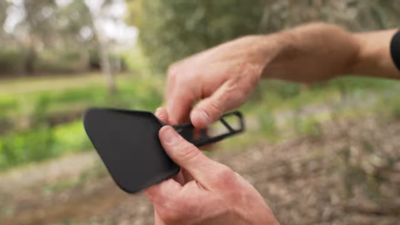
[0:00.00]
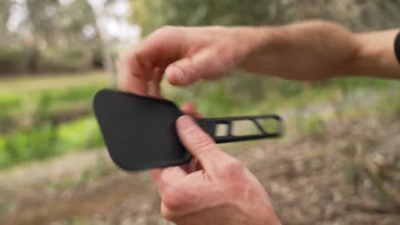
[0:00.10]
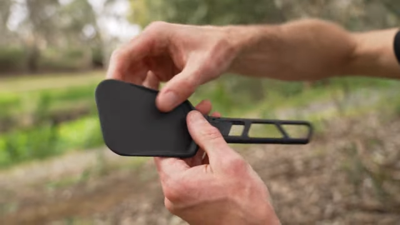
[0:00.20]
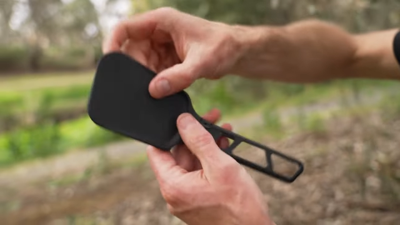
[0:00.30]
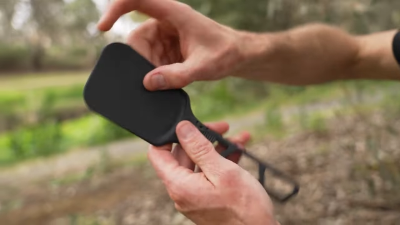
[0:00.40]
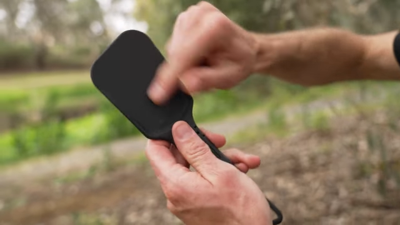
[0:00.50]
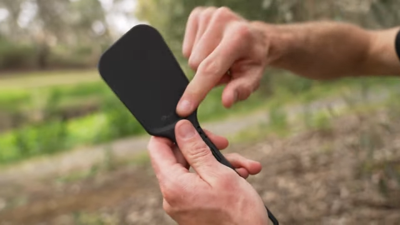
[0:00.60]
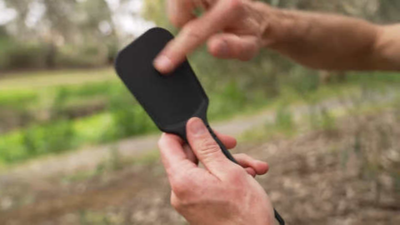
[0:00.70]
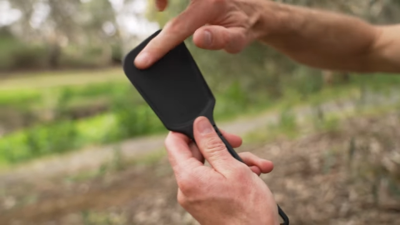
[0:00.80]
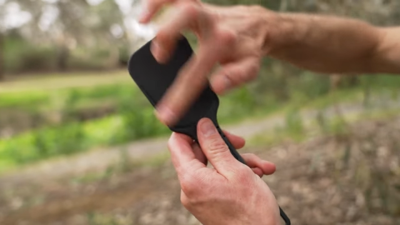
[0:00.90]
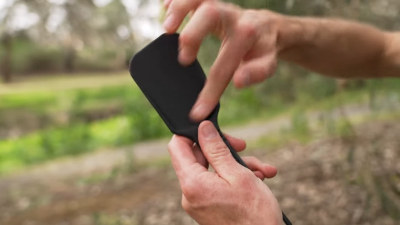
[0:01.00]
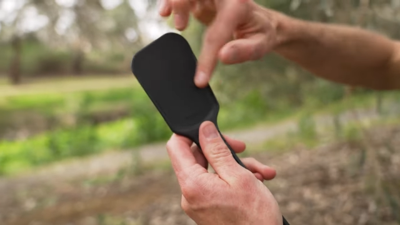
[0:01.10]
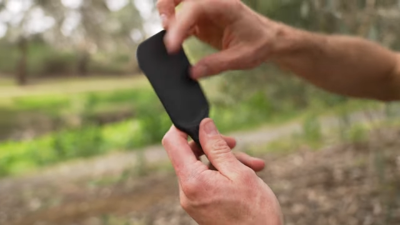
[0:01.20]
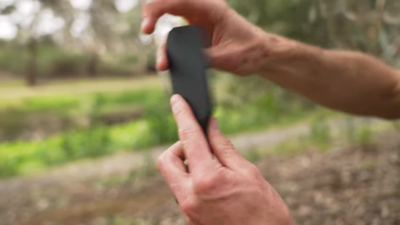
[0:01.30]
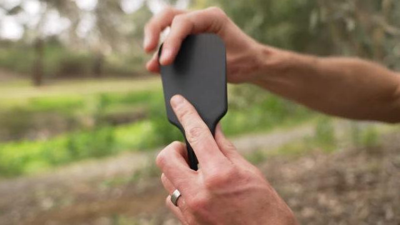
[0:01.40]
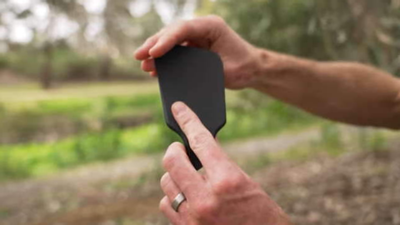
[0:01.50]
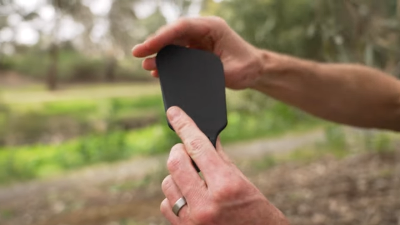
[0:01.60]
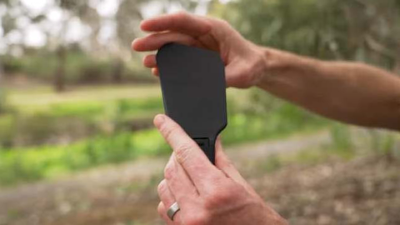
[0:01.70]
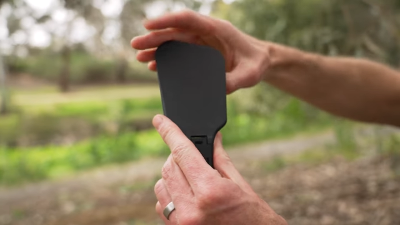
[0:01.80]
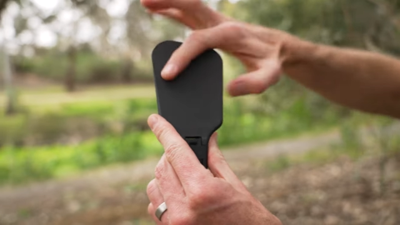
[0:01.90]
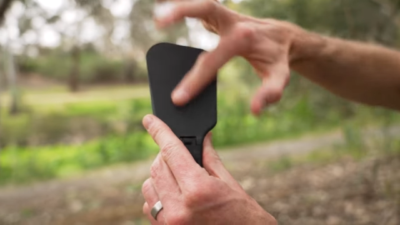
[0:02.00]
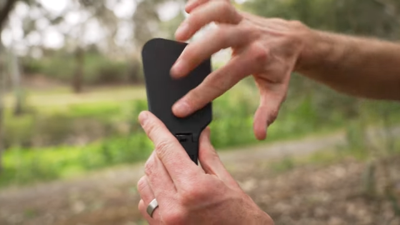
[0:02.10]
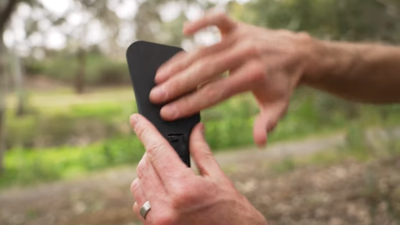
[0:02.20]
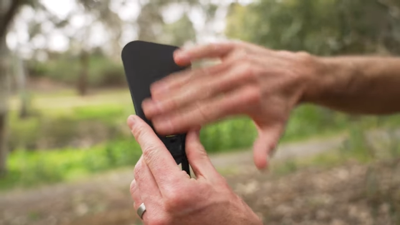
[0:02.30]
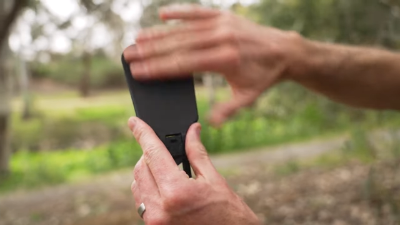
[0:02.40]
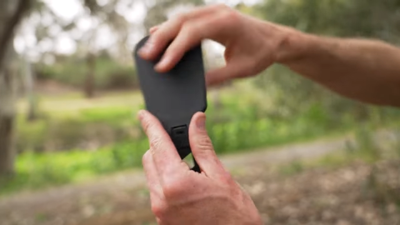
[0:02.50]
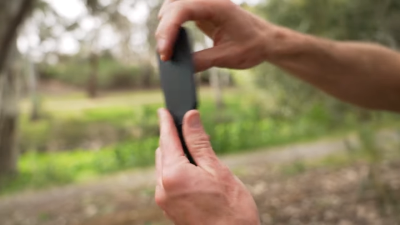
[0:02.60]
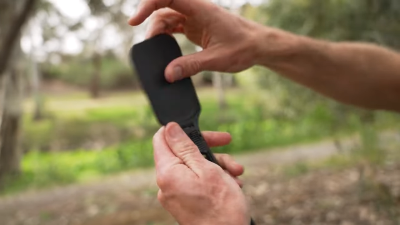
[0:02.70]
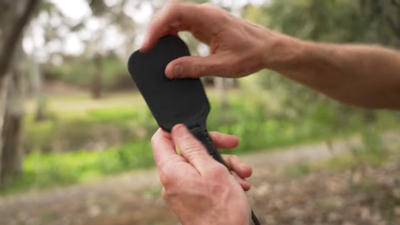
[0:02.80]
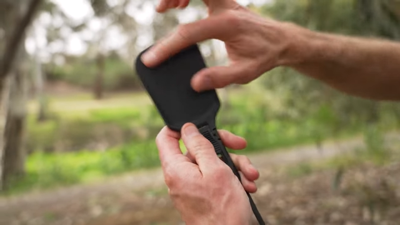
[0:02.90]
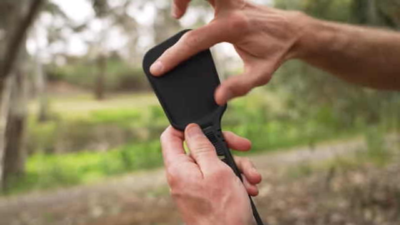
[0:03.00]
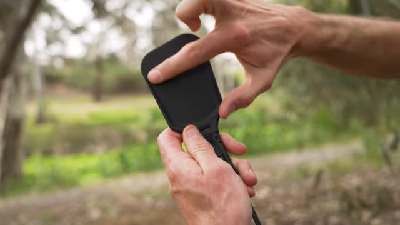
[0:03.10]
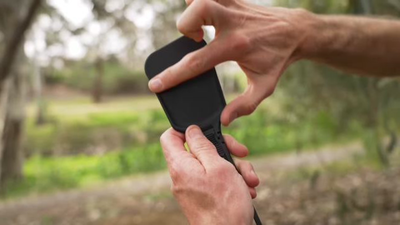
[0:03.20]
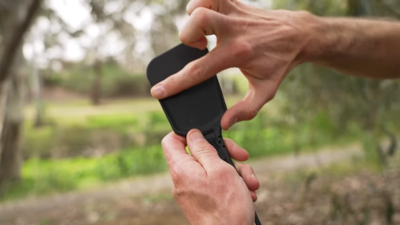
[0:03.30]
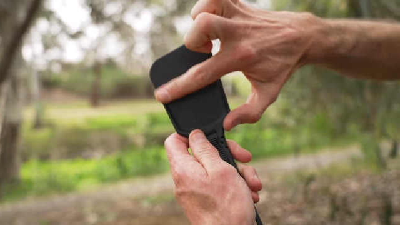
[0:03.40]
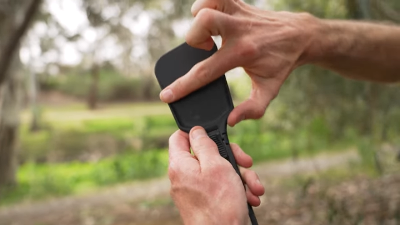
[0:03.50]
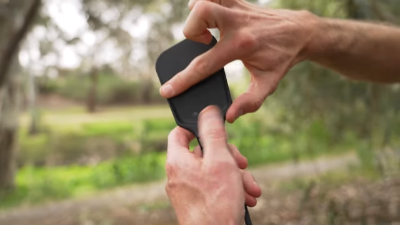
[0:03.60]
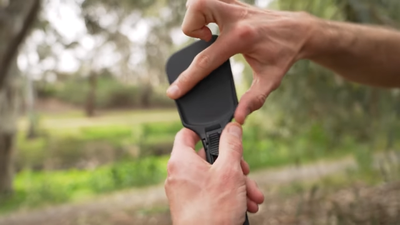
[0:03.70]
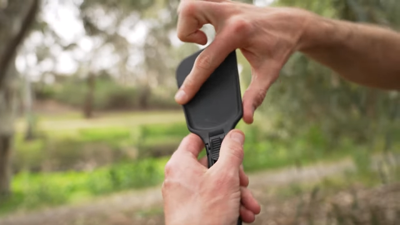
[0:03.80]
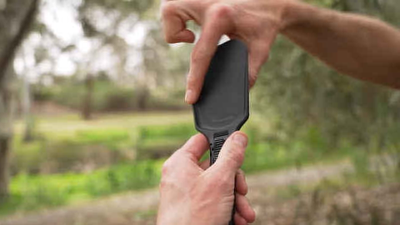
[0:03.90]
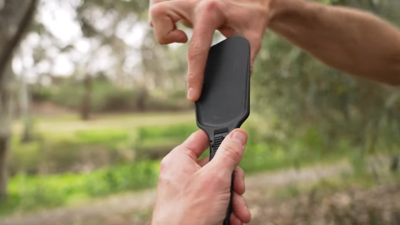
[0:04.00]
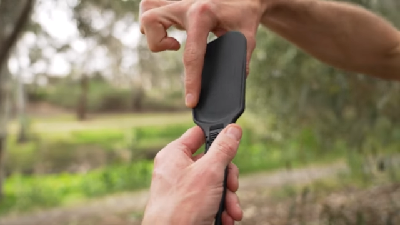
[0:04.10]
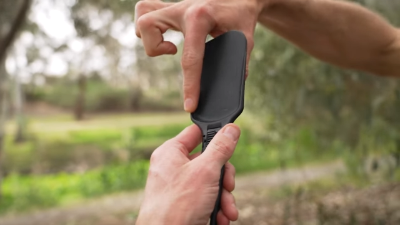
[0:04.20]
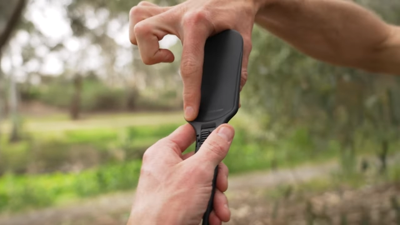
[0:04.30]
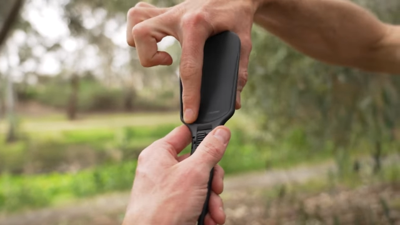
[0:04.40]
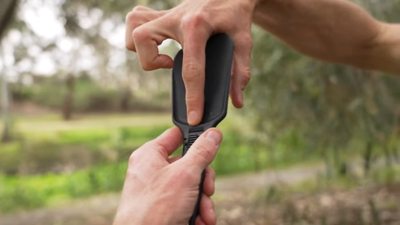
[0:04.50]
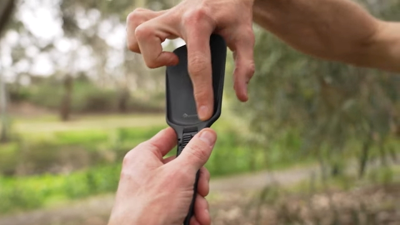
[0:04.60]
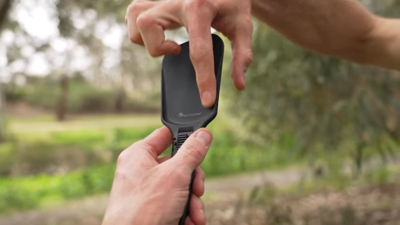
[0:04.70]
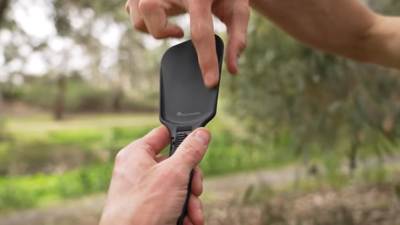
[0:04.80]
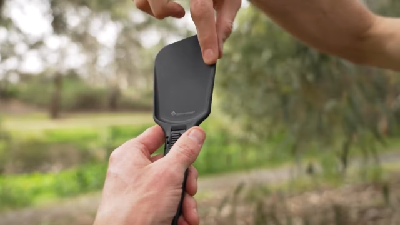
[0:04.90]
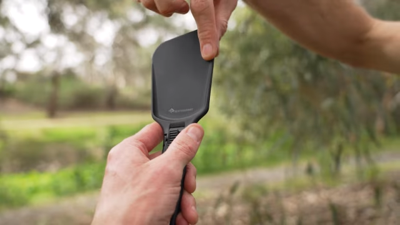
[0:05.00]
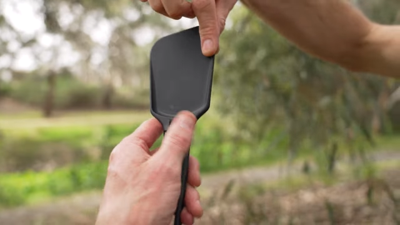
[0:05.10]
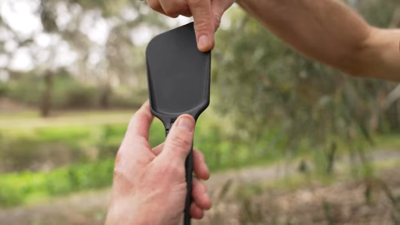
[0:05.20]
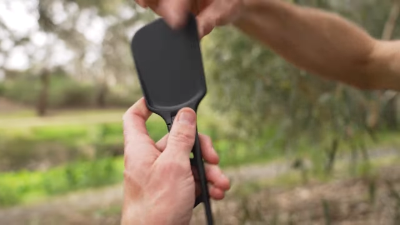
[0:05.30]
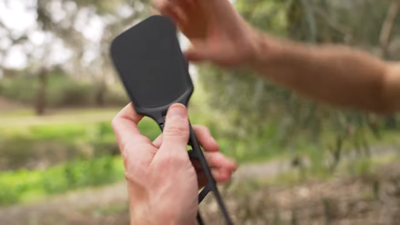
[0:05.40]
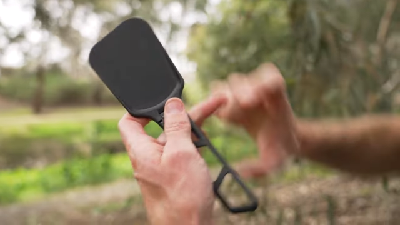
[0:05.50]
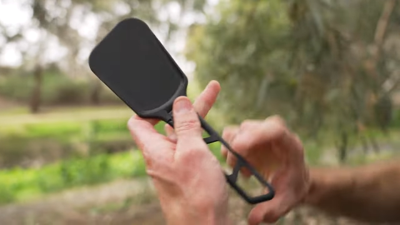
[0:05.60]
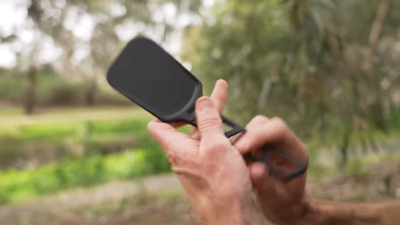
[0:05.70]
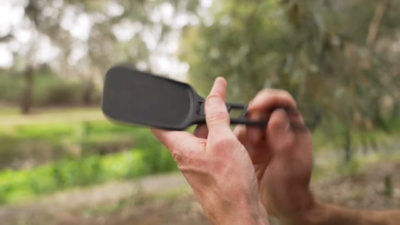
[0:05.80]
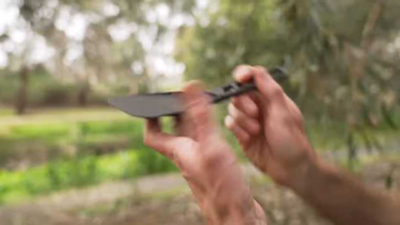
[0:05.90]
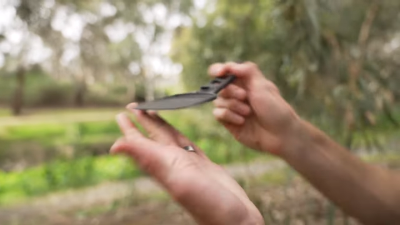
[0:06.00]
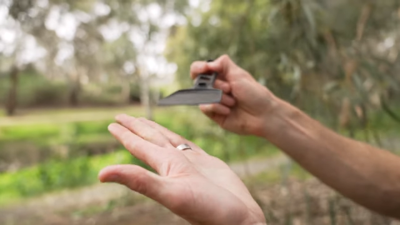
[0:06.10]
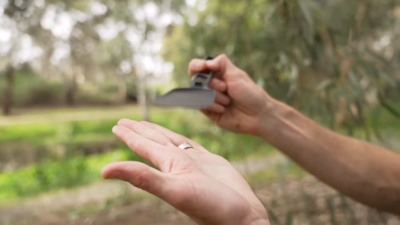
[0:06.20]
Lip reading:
Nobody's mouth can be seen.